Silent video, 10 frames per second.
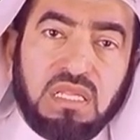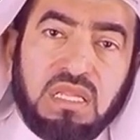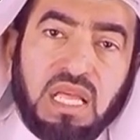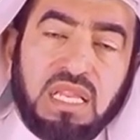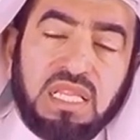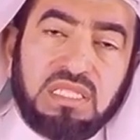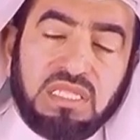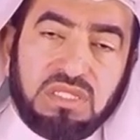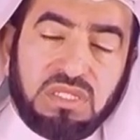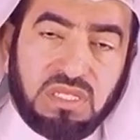the
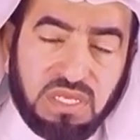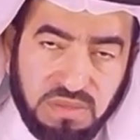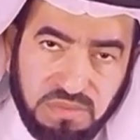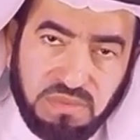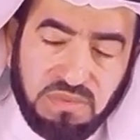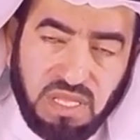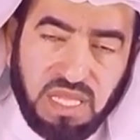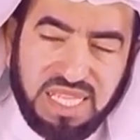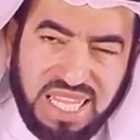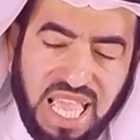leaders,
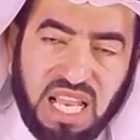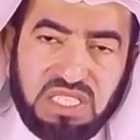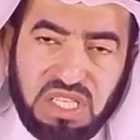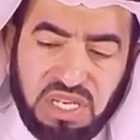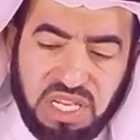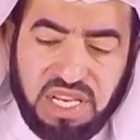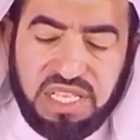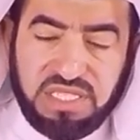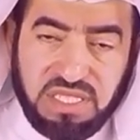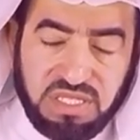the the elderly
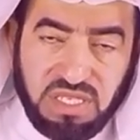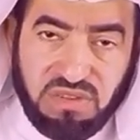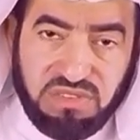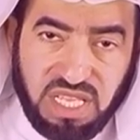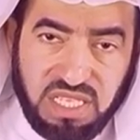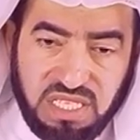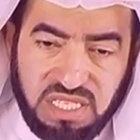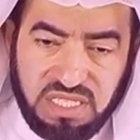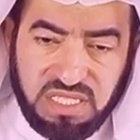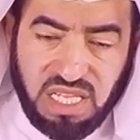leaders of the
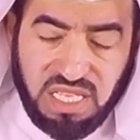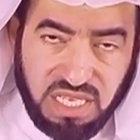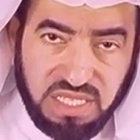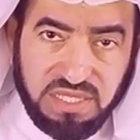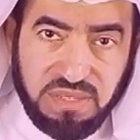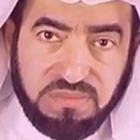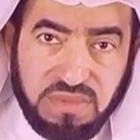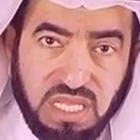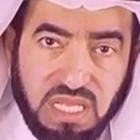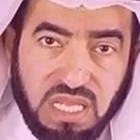Israelis,
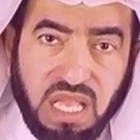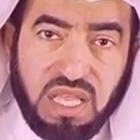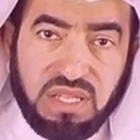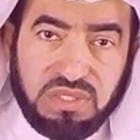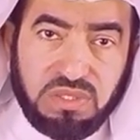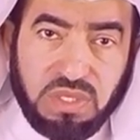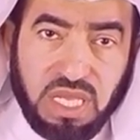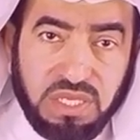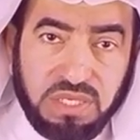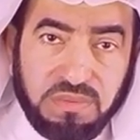gathered
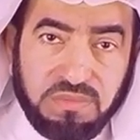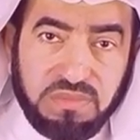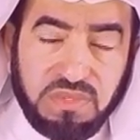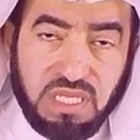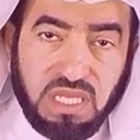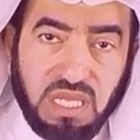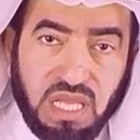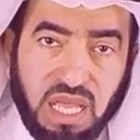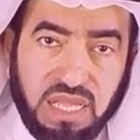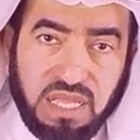together,
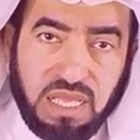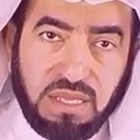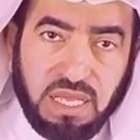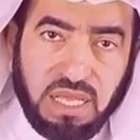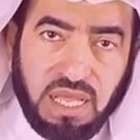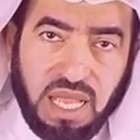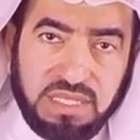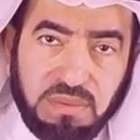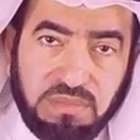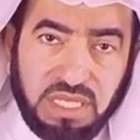and they
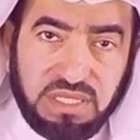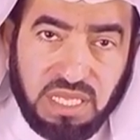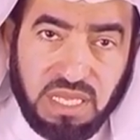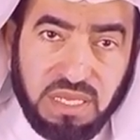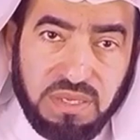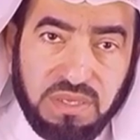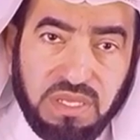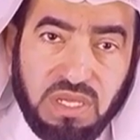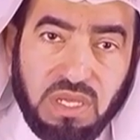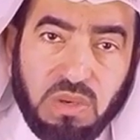had a meeting
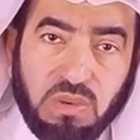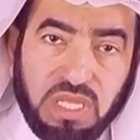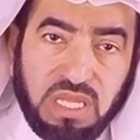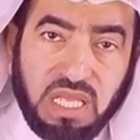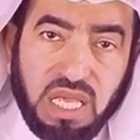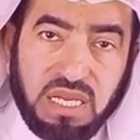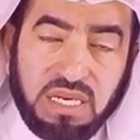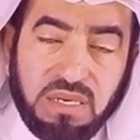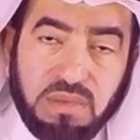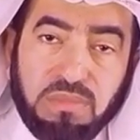with their
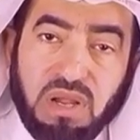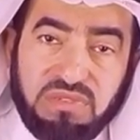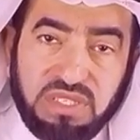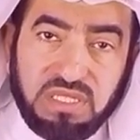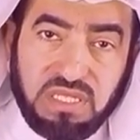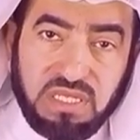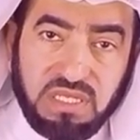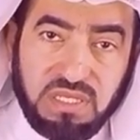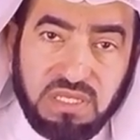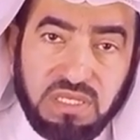prophet
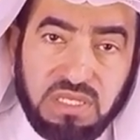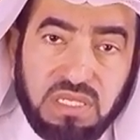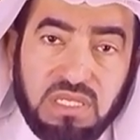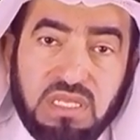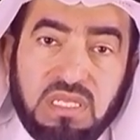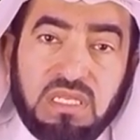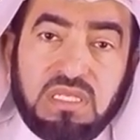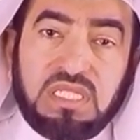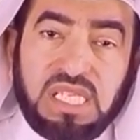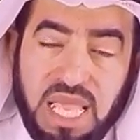
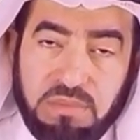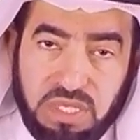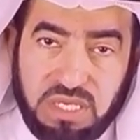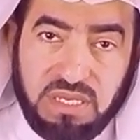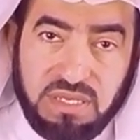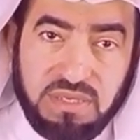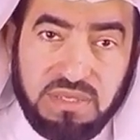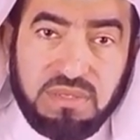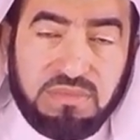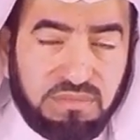Simon.
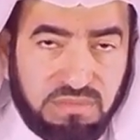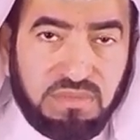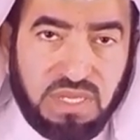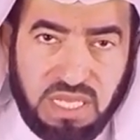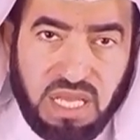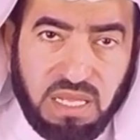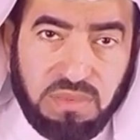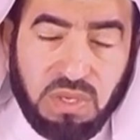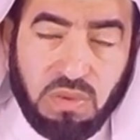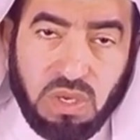In
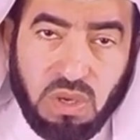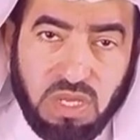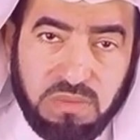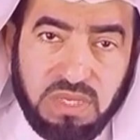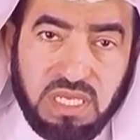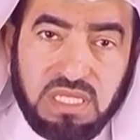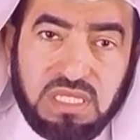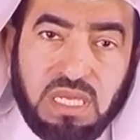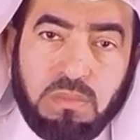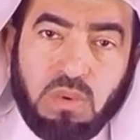Arabic we call him
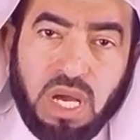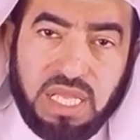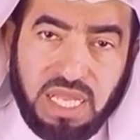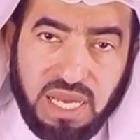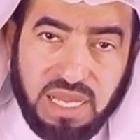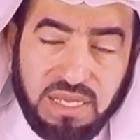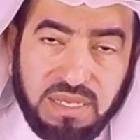Shamwail,